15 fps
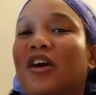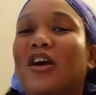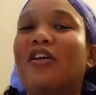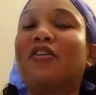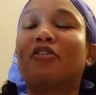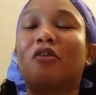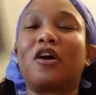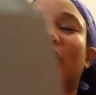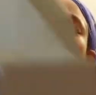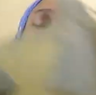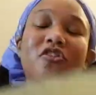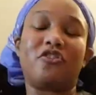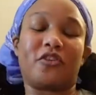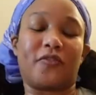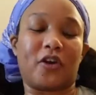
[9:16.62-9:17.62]
I don't know, I kind
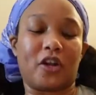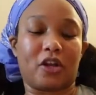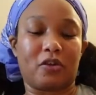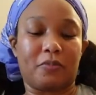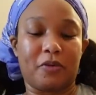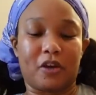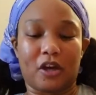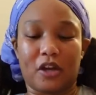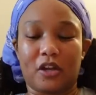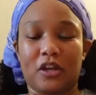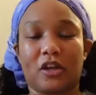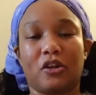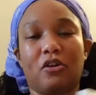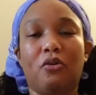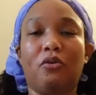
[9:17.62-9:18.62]
of just felt like it'd be kind of
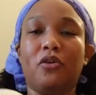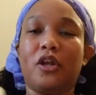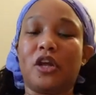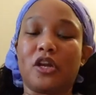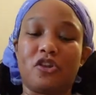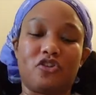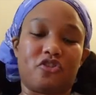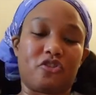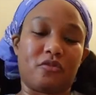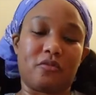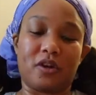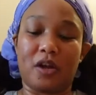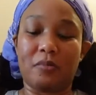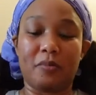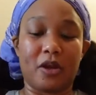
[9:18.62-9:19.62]
like an old lady shoe,
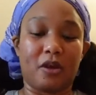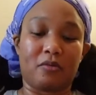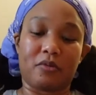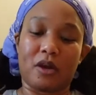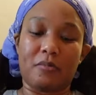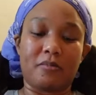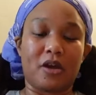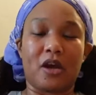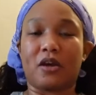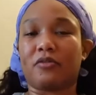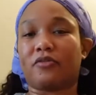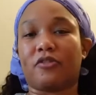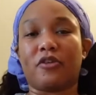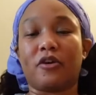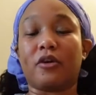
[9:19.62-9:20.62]
and I'm not, I'm
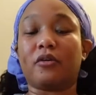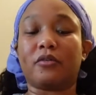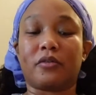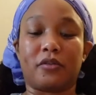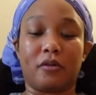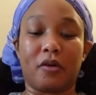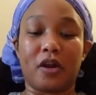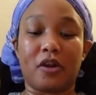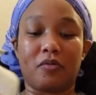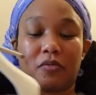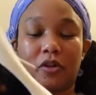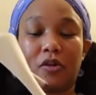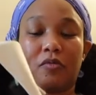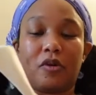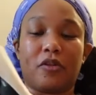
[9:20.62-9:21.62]
not there, so I didn't
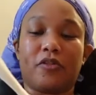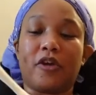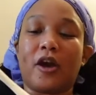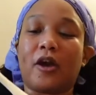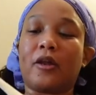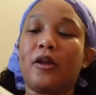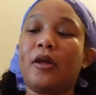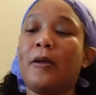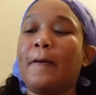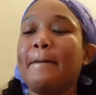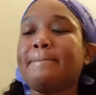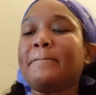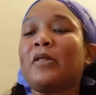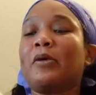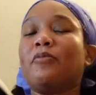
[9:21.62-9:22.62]
really want that.
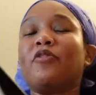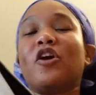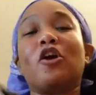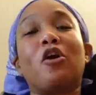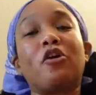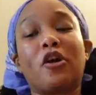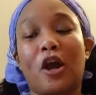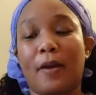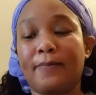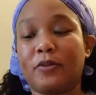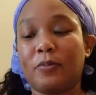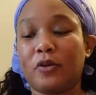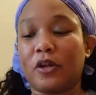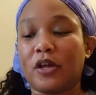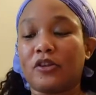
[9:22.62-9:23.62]
They are
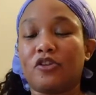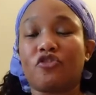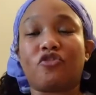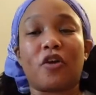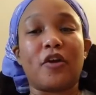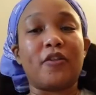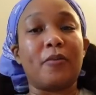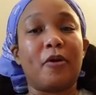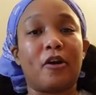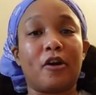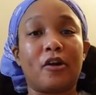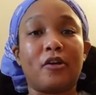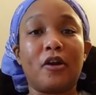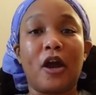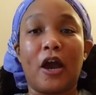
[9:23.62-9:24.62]
comfortable. I did try them
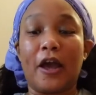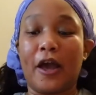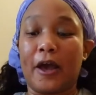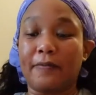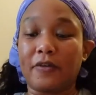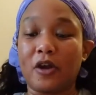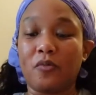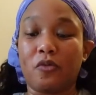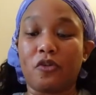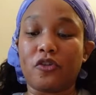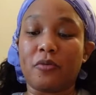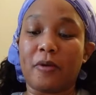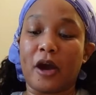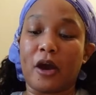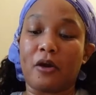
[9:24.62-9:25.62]
on. I have not worn
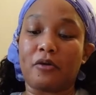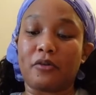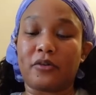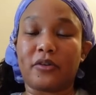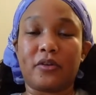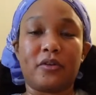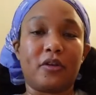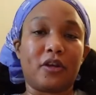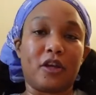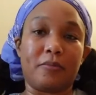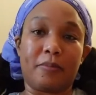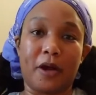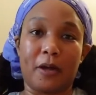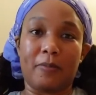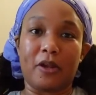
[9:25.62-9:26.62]
them out in
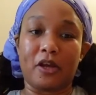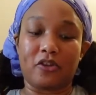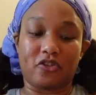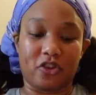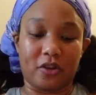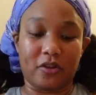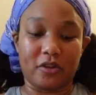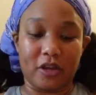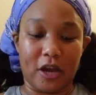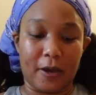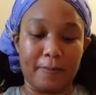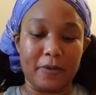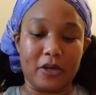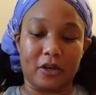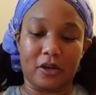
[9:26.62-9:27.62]
public just
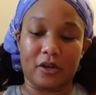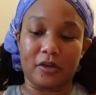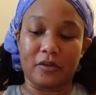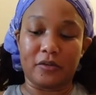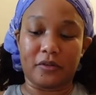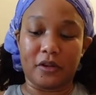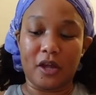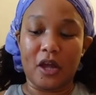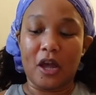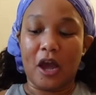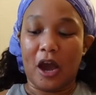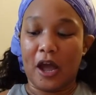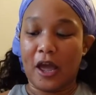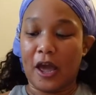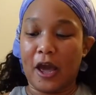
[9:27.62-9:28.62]
yet because
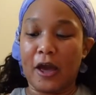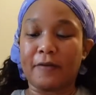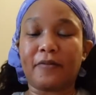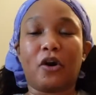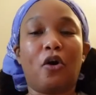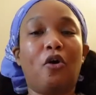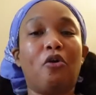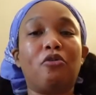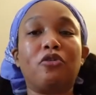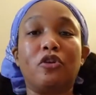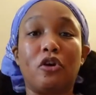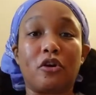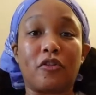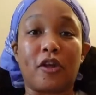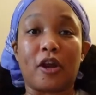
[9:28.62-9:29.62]
I have a whole
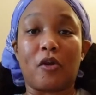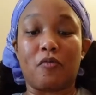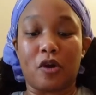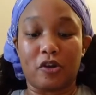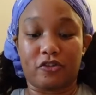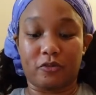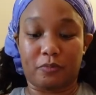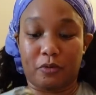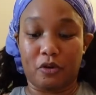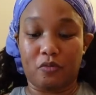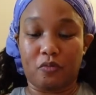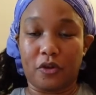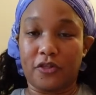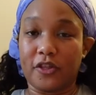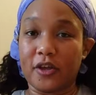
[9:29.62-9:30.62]
look that I want to put
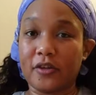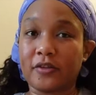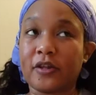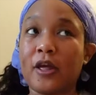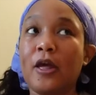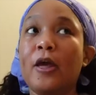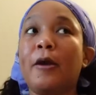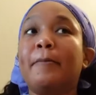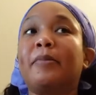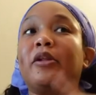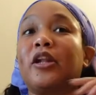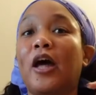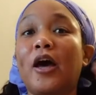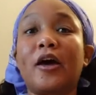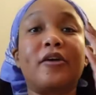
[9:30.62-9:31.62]
with this.
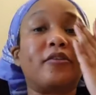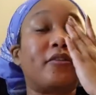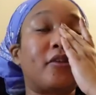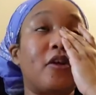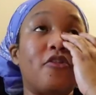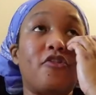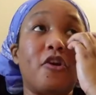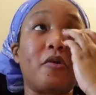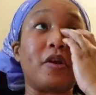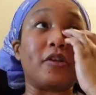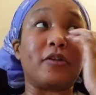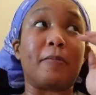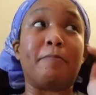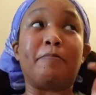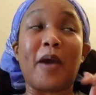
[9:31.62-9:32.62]
Plus, there is
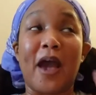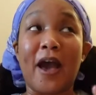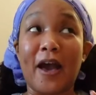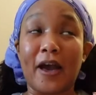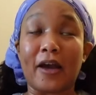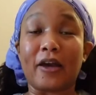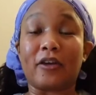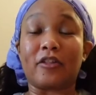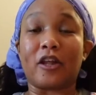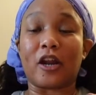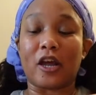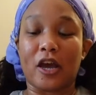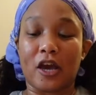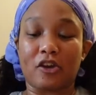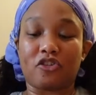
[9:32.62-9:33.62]
a bag that
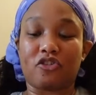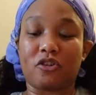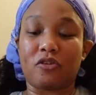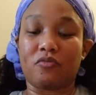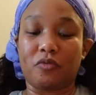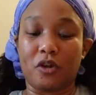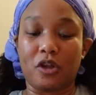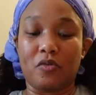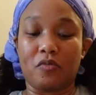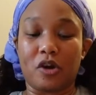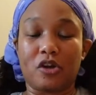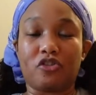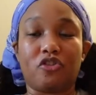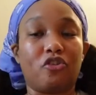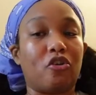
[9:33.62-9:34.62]
I actually really
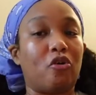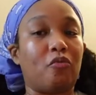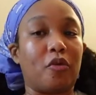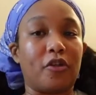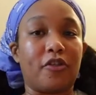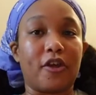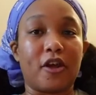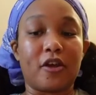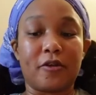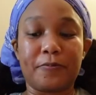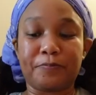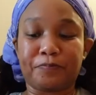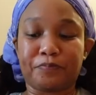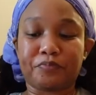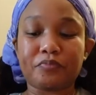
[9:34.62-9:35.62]
want to go with it
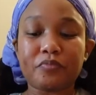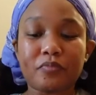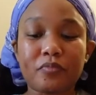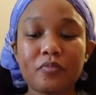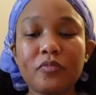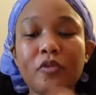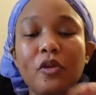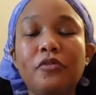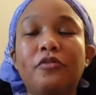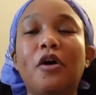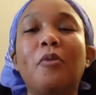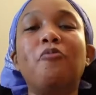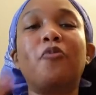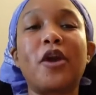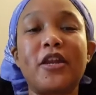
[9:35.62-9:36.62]
so
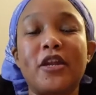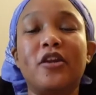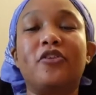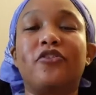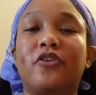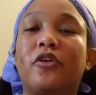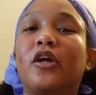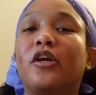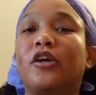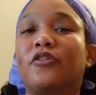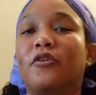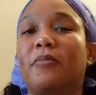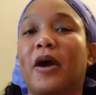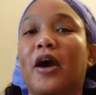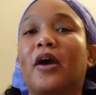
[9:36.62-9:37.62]
I'm waiting until I get
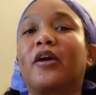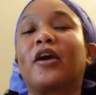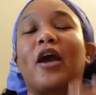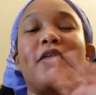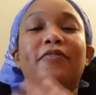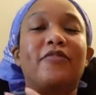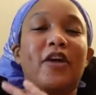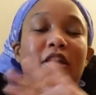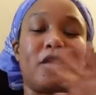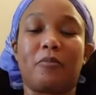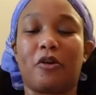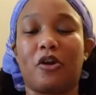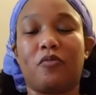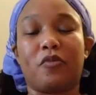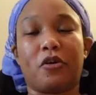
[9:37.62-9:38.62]
the bag and then I'm
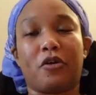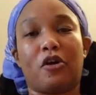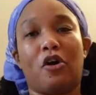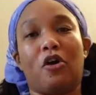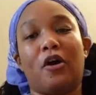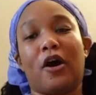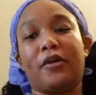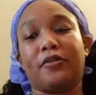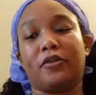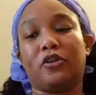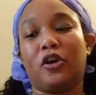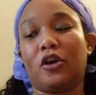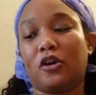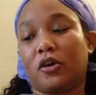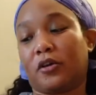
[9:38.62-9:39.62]
gonna wear it all as a
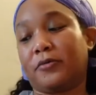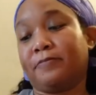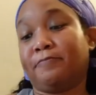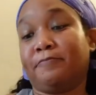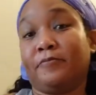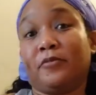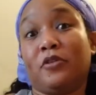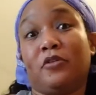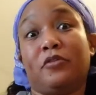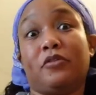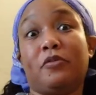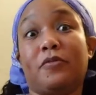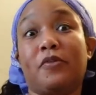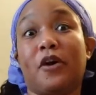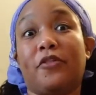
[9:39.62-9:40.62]
look. So
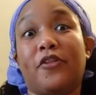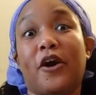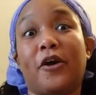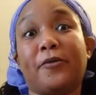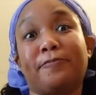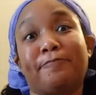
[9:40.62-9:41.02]
we've got that.